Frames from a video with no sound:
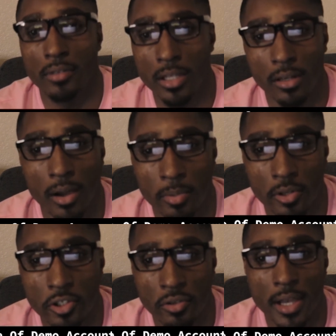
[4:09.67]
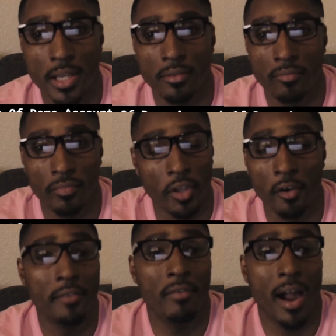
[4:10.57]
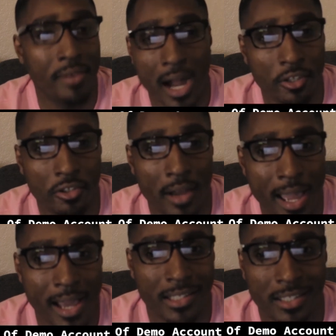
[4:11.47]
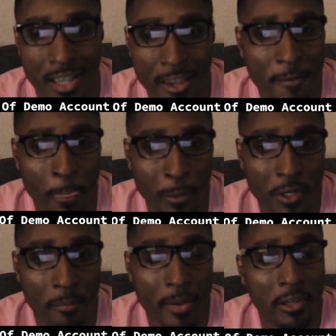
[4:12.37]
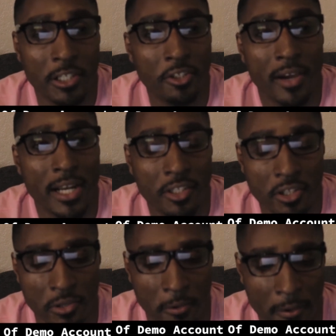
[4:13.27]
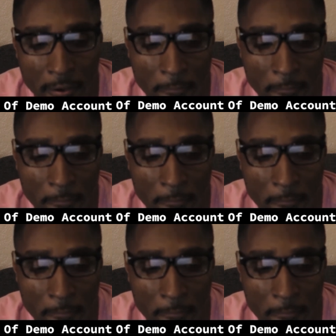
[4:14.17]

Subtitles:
I'm going to trade 35 contracts when you're barely trading 2.